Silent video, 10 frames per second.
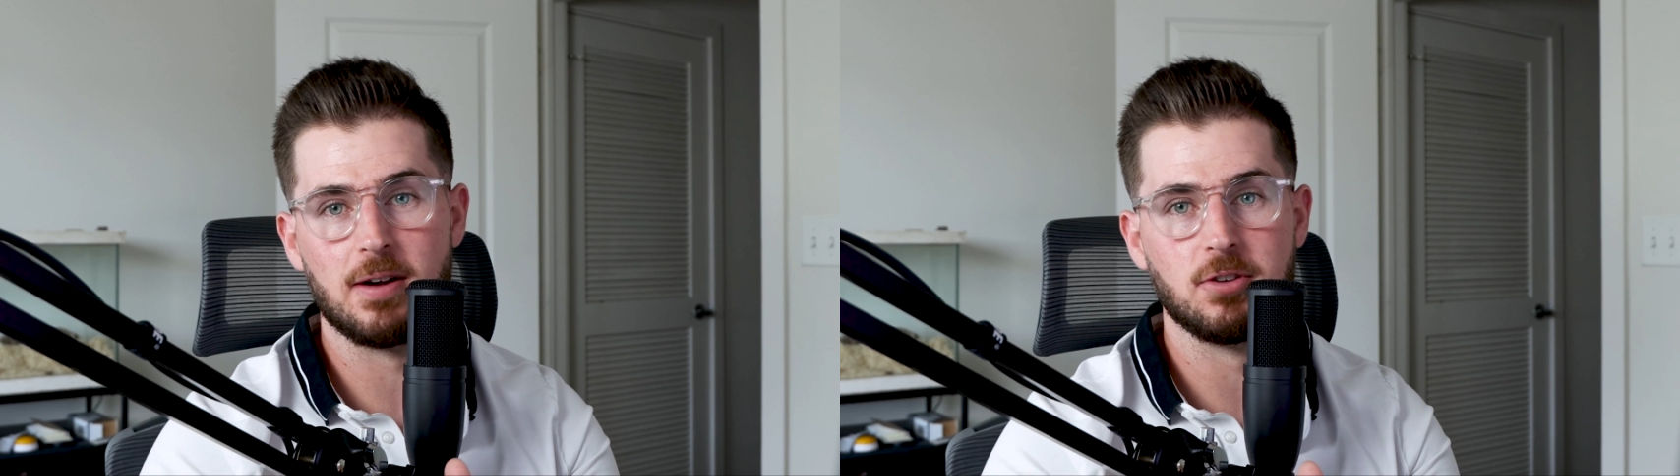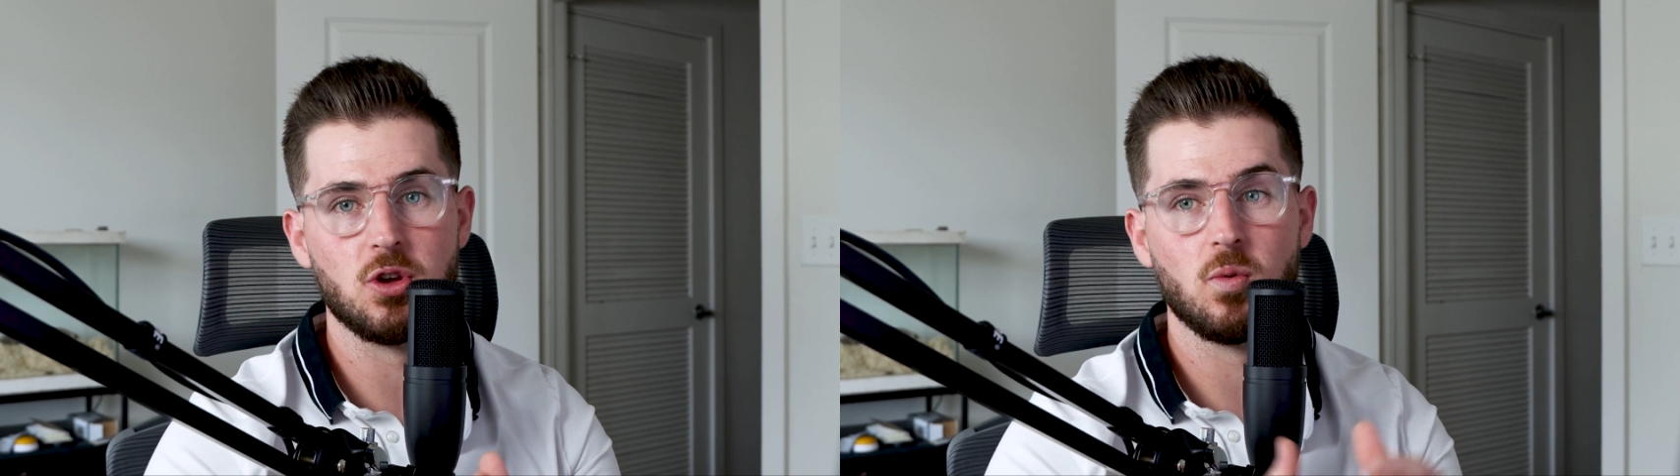
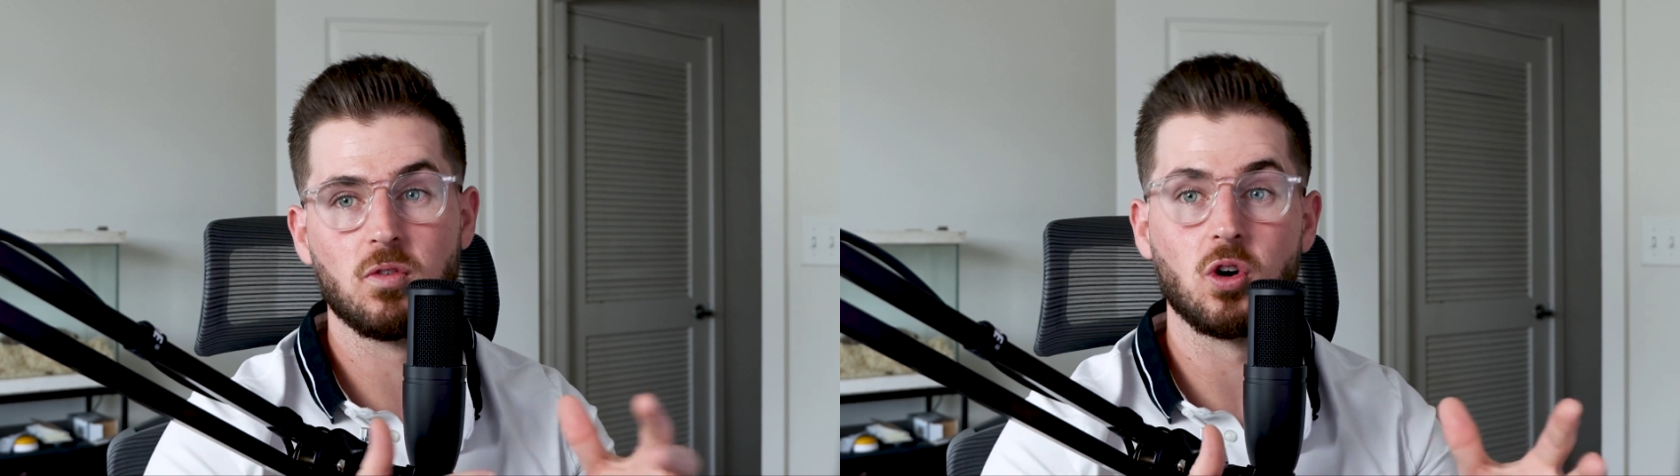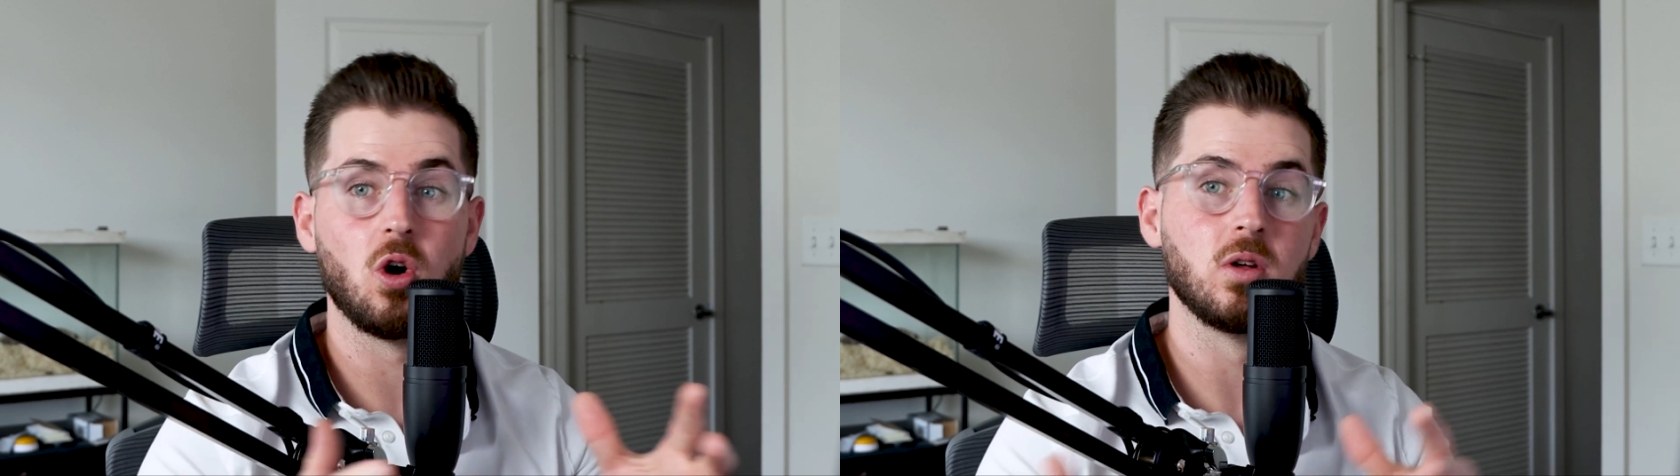revenue
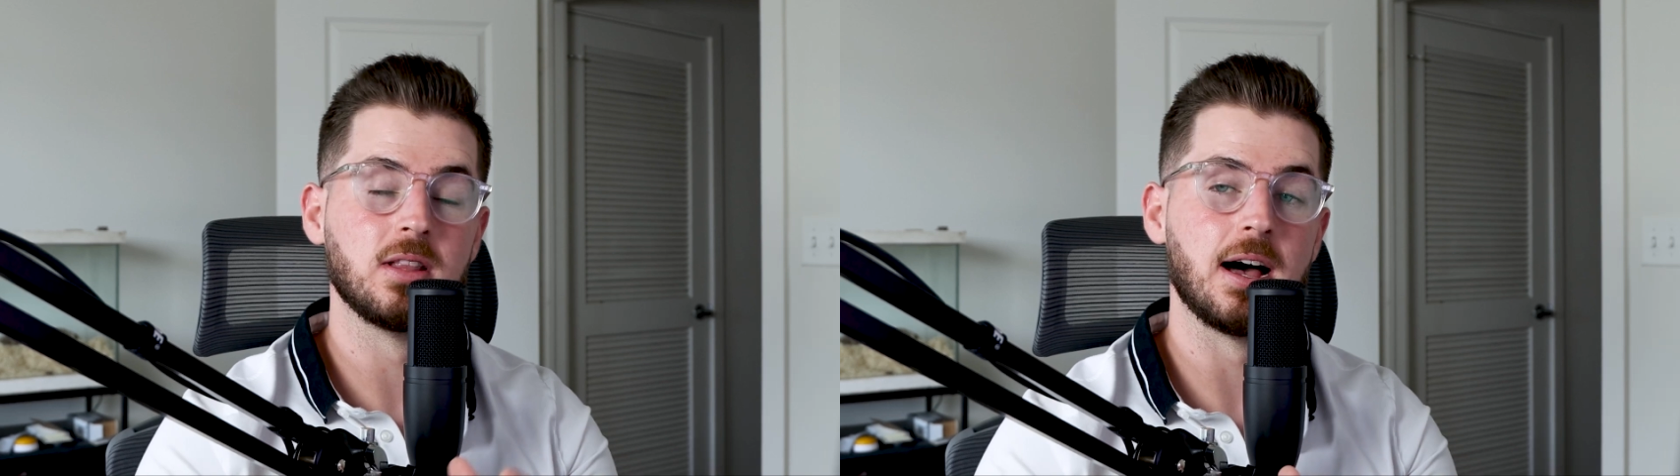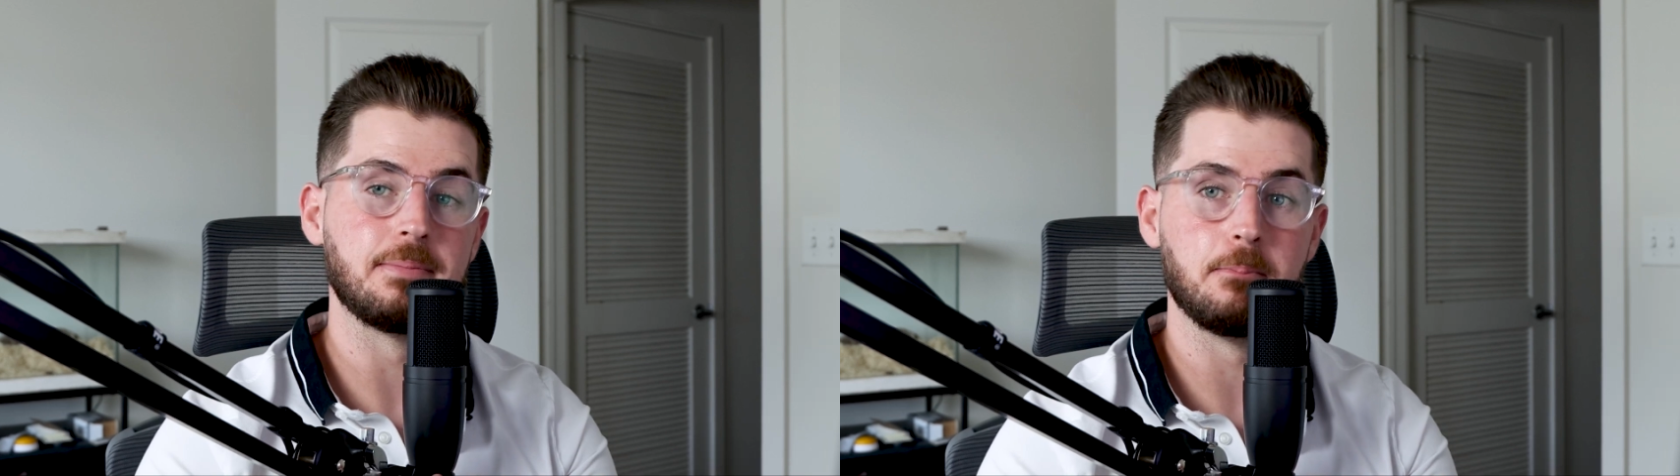for
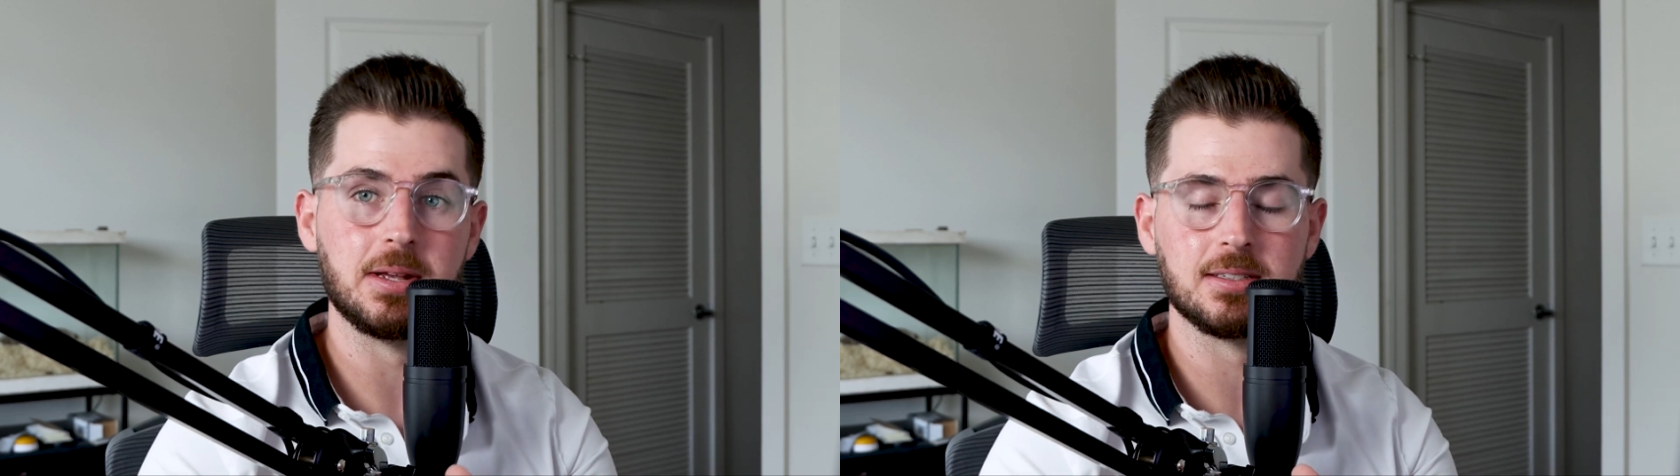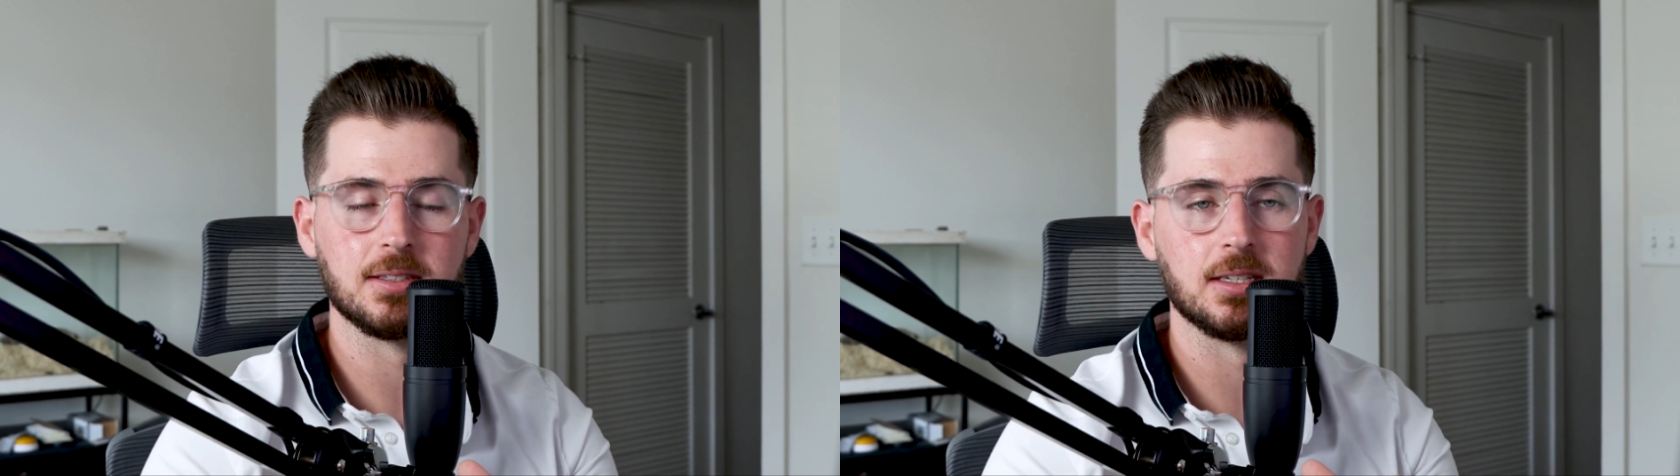online
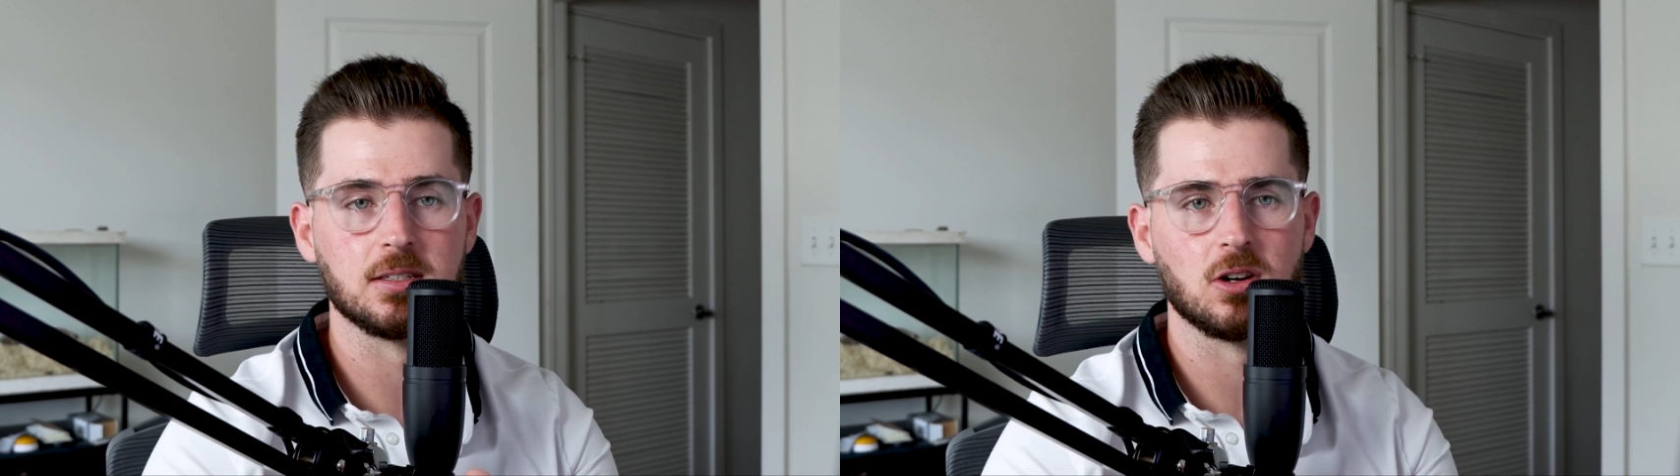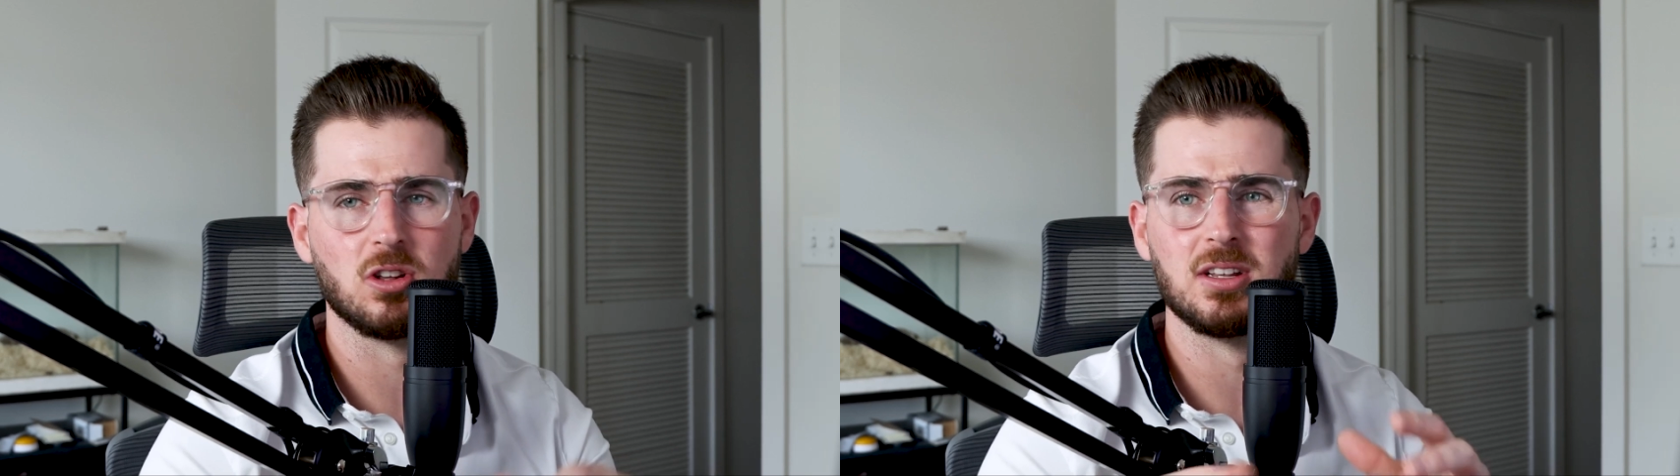businesses,